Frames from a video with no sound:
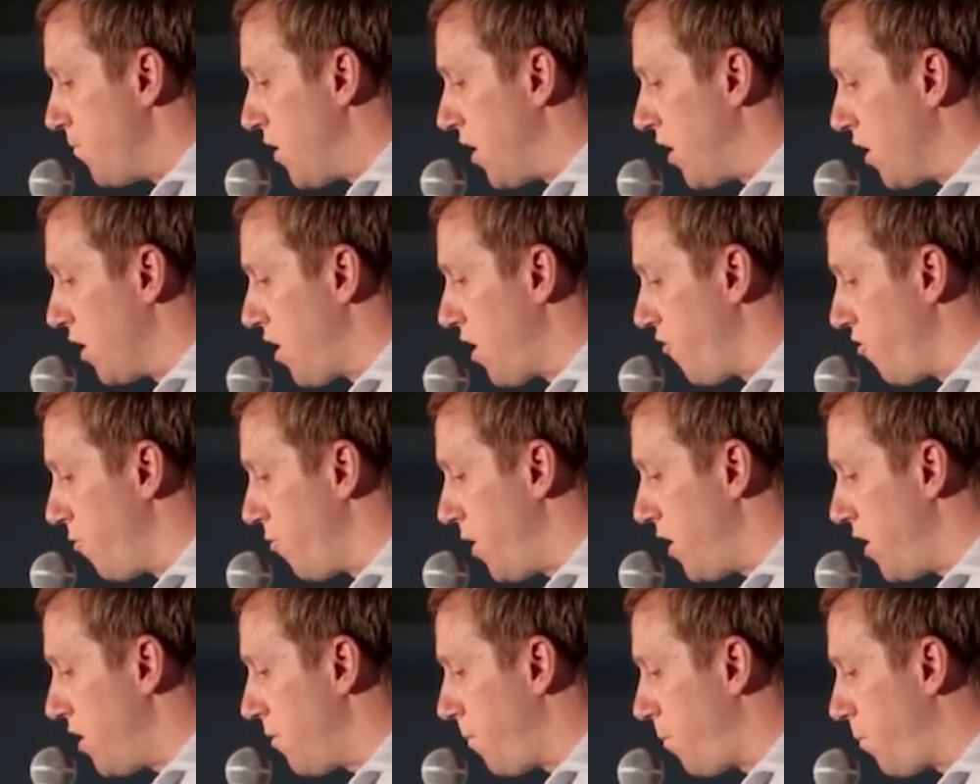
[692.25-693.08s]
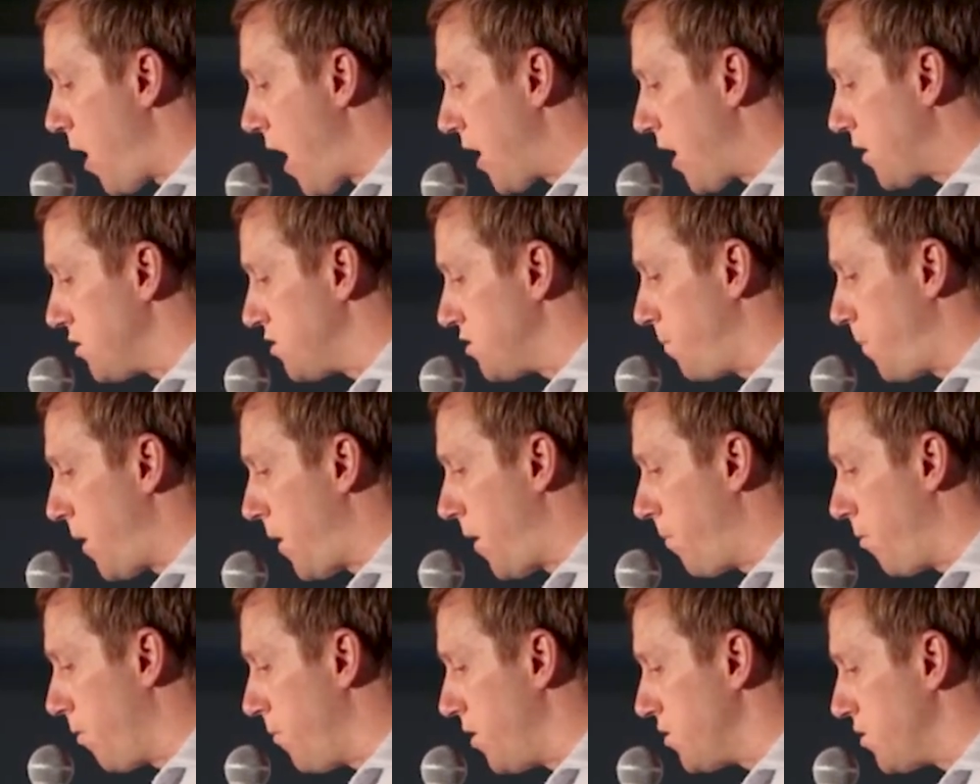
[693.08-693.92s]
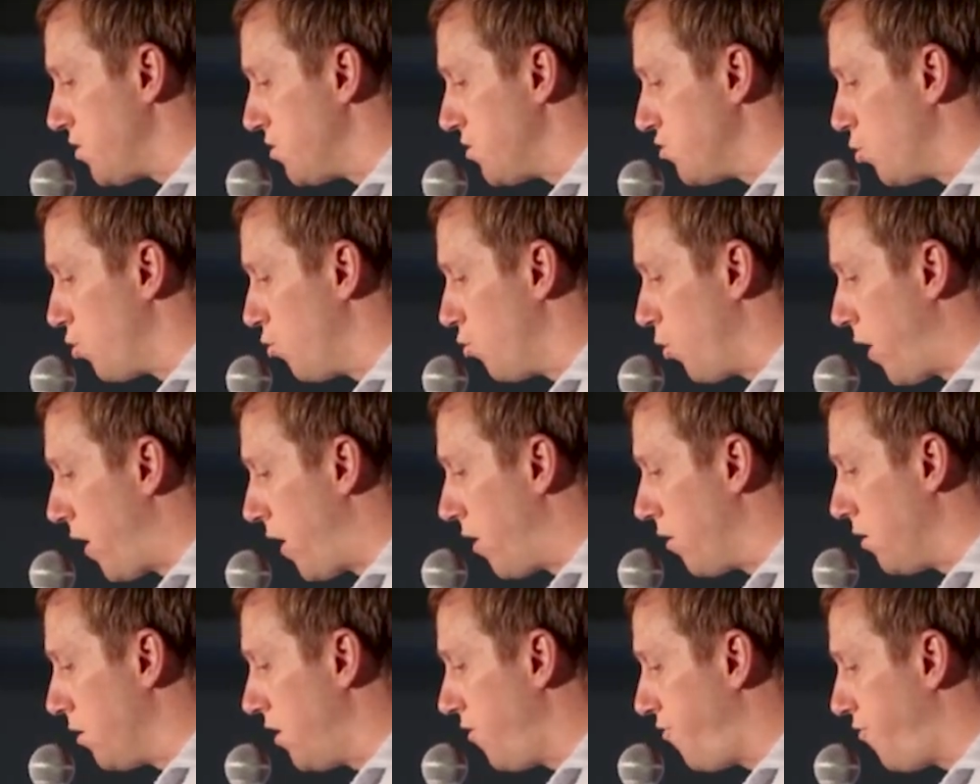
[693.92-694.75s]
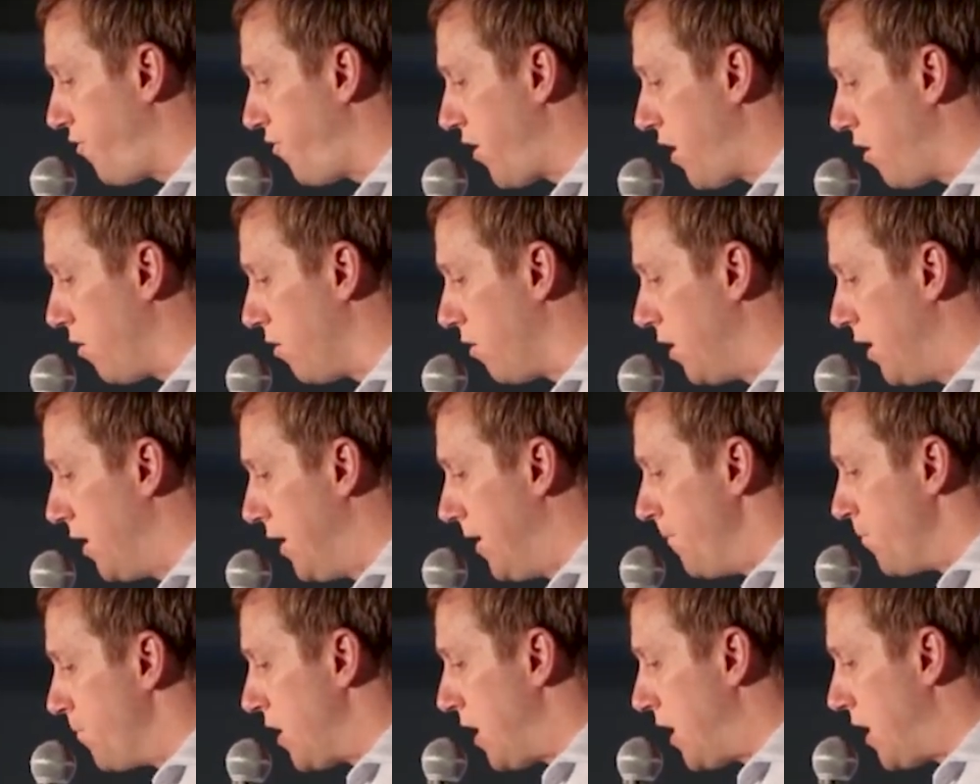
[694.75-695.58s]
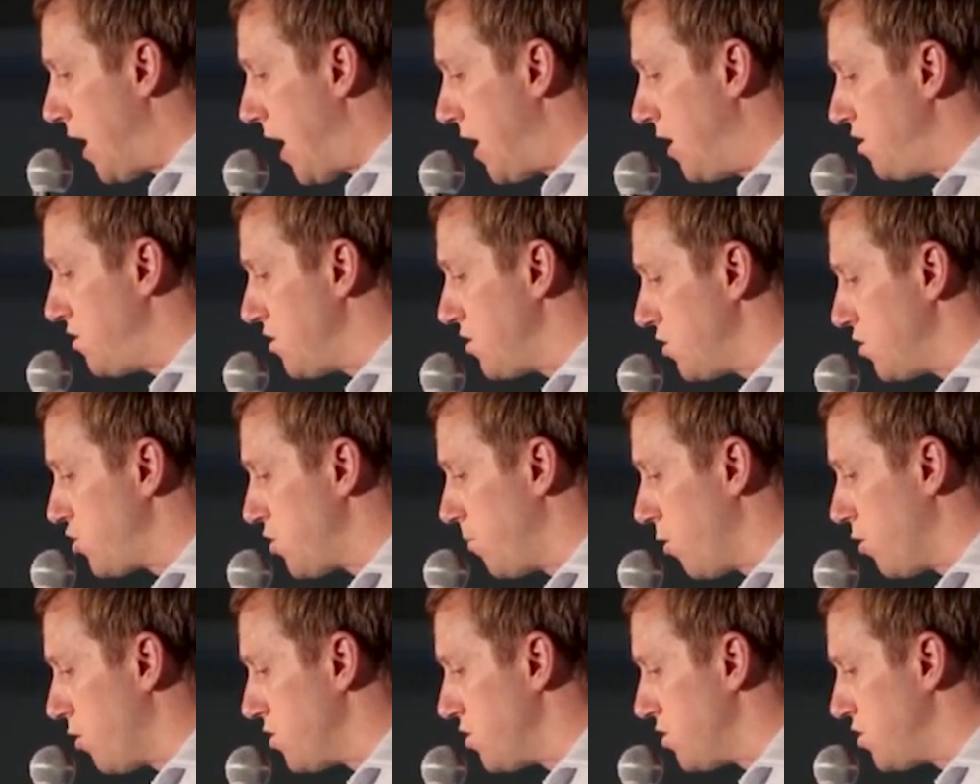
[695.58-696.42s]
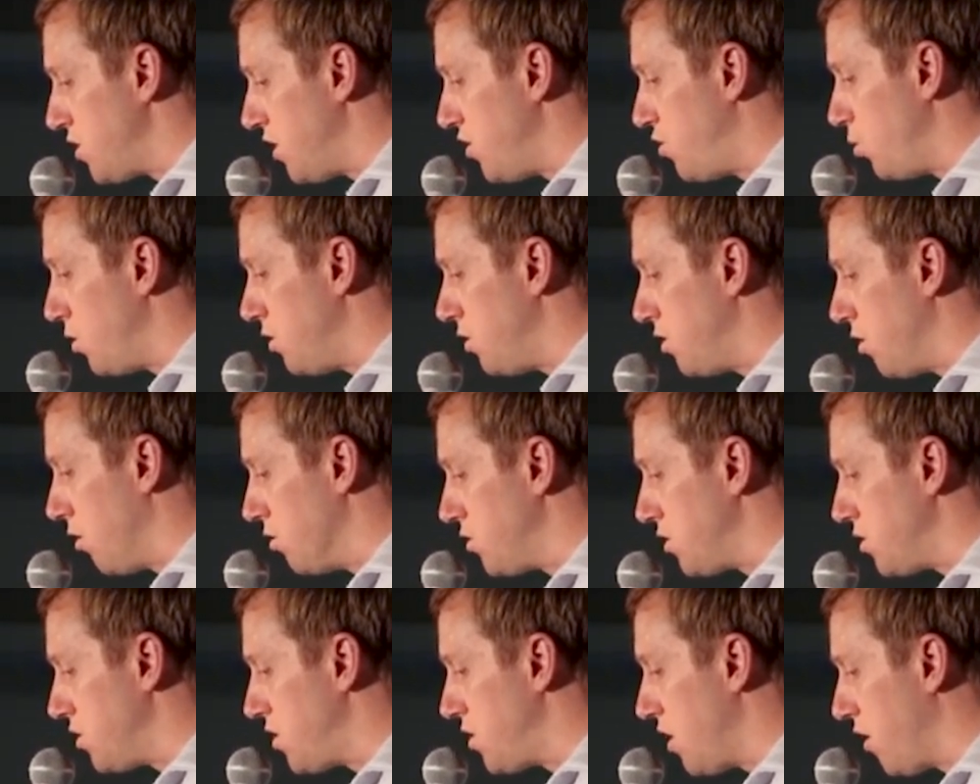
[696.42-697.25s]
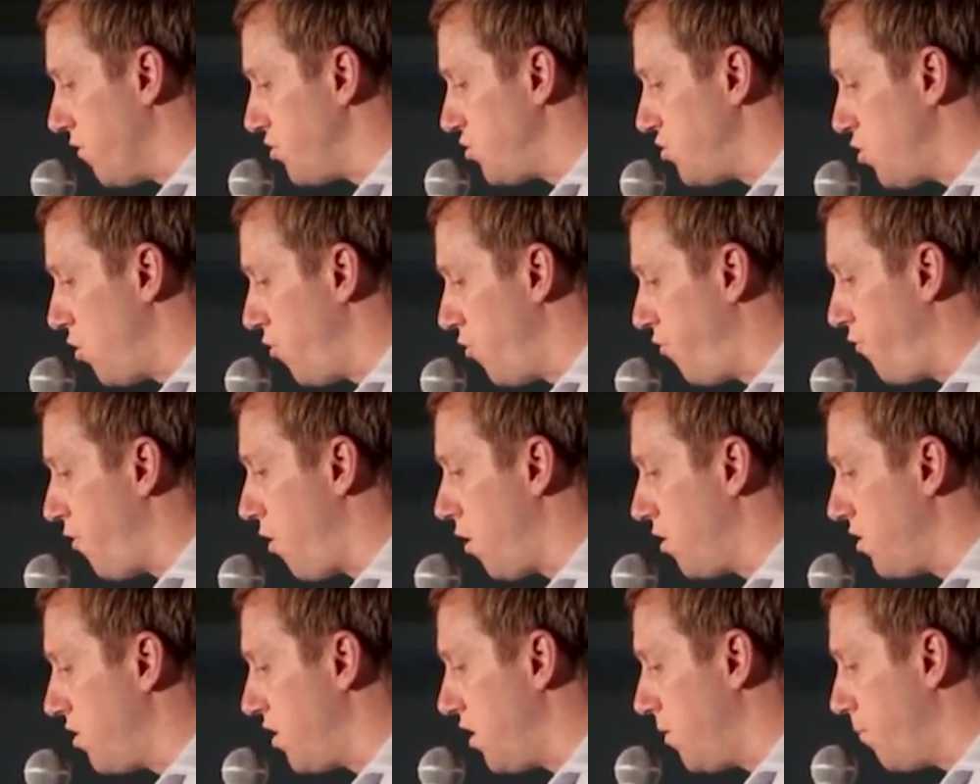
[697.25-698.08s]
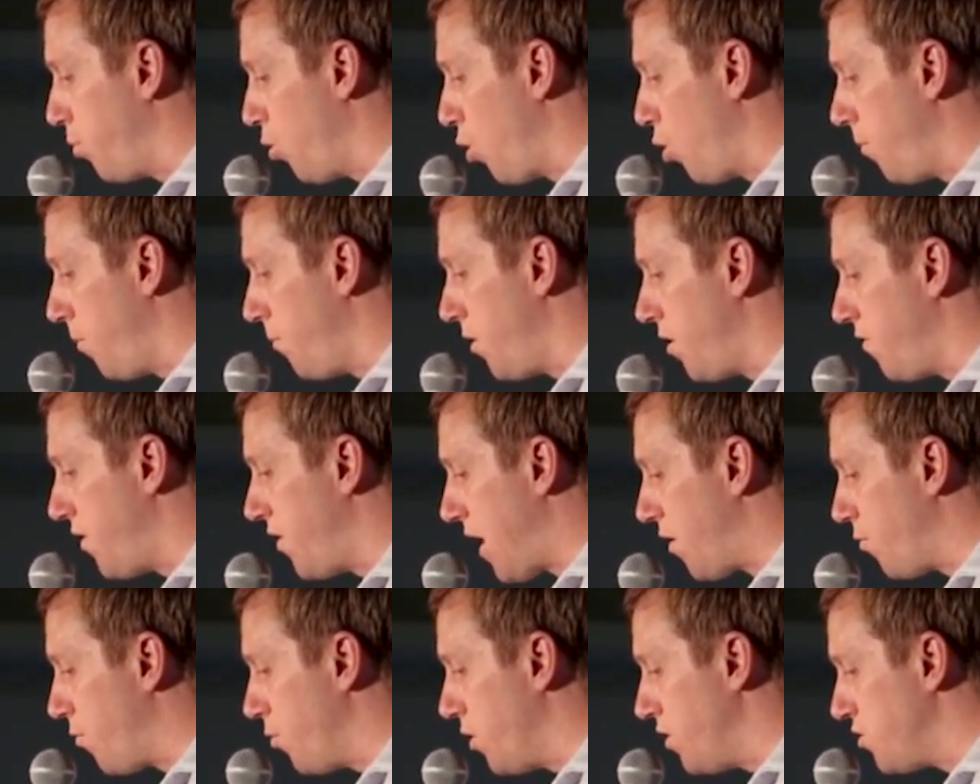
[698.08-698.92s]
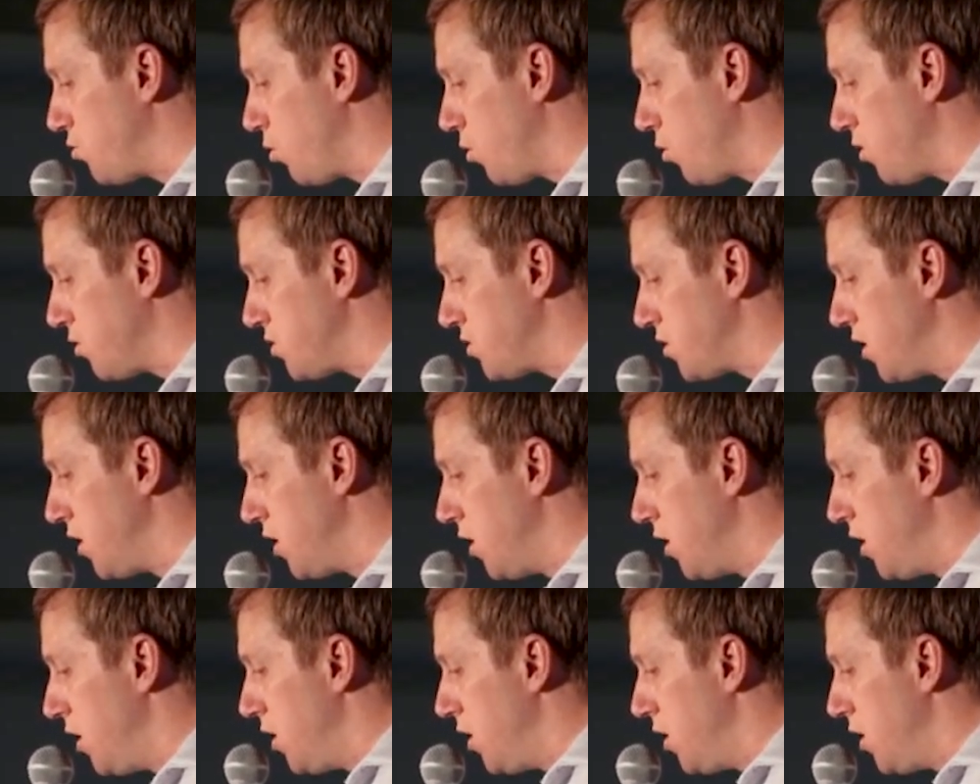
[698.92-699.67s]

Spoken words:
that a government in the practice of paper emissions would rarely fail in any such emergency to indulge itself so far in the employment of that resource